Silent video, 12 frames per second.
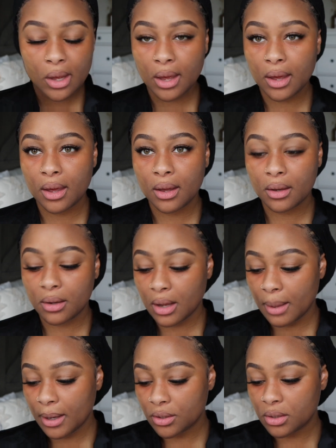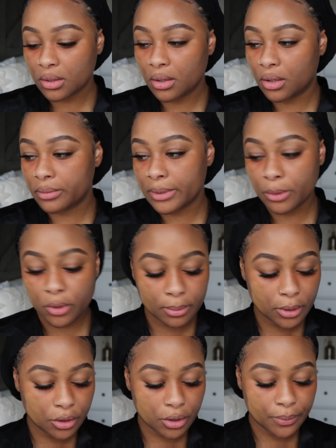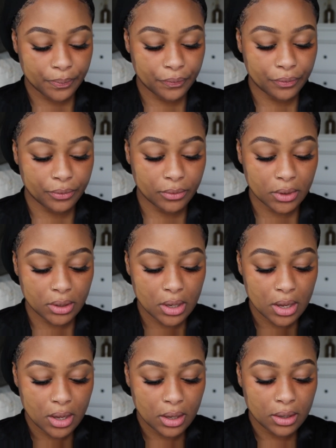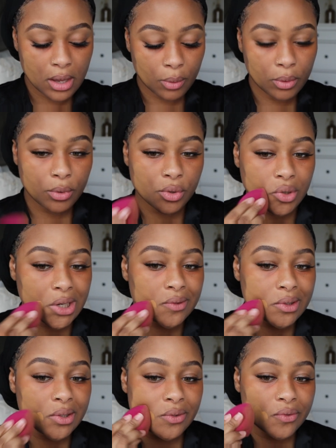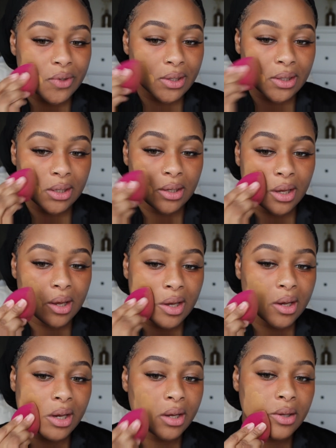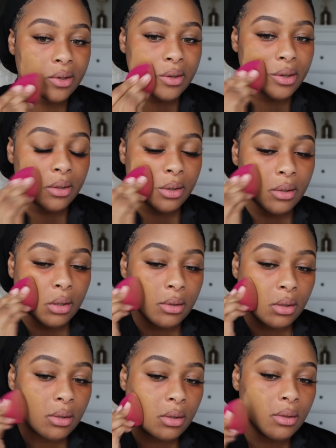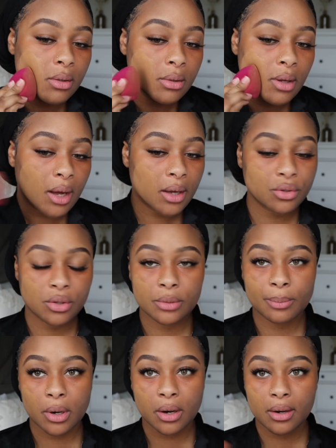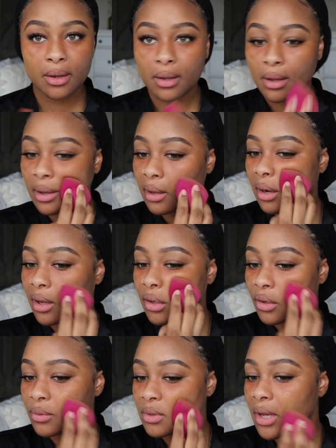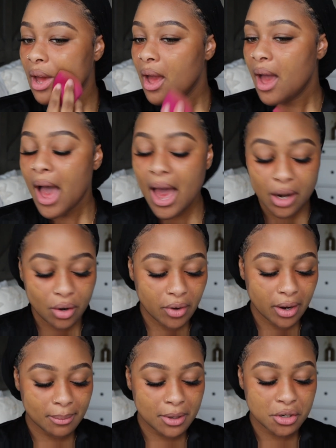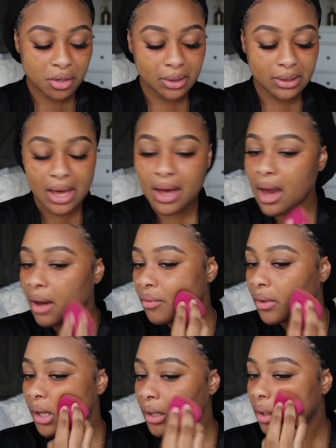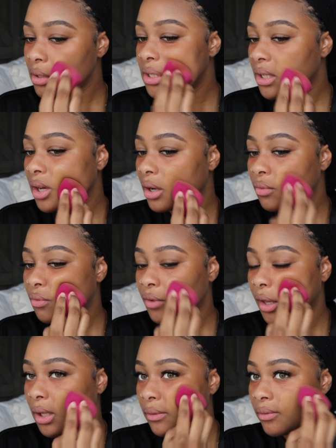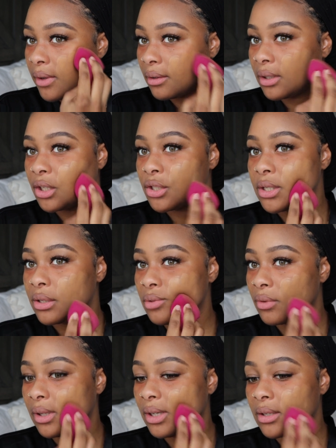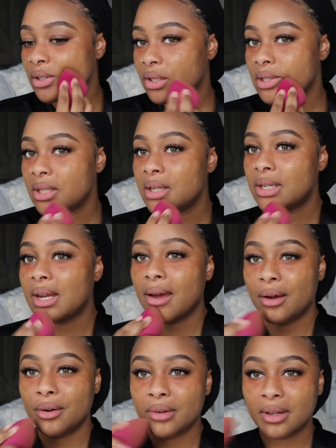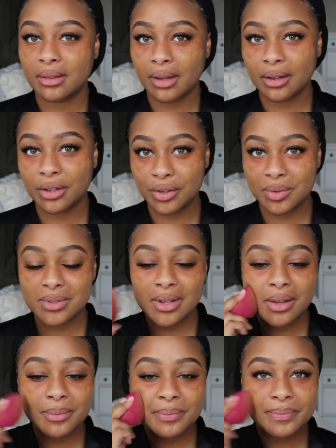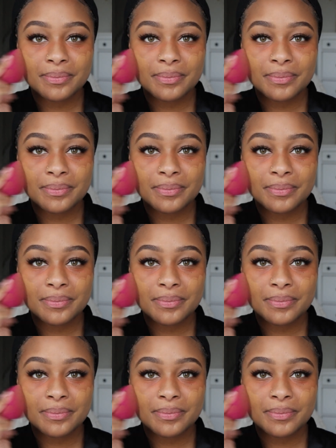And I'm actually going to use my beauty blender. Yeah, we were driving to Philly and I had just bought it and I used it. I don't recommend doing that. I feel like to get a feel of a foundation, you really need to just sit down and like use it.